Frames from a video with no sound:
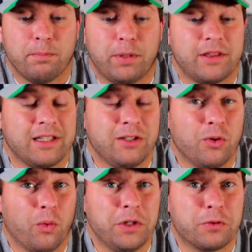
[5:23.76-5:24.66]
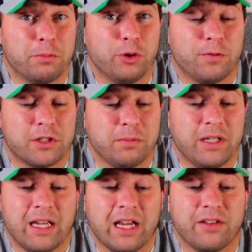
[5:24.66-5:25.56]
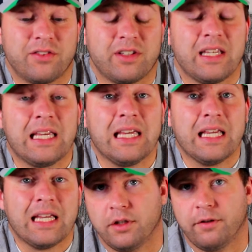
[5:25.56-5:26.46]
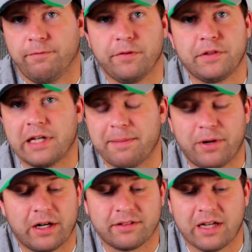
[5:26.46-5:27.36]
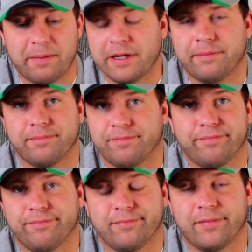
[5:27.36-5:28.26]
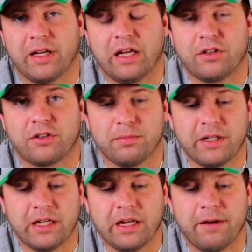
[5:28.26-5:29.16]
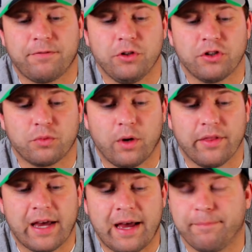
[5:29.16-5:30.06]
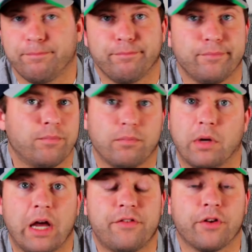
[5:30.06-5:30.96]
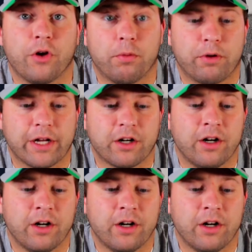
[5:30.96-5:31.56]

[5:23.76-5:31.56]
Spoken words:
But the noise remover to me is key. $59. I mean, to me, if you just want that, it's a no-brainer.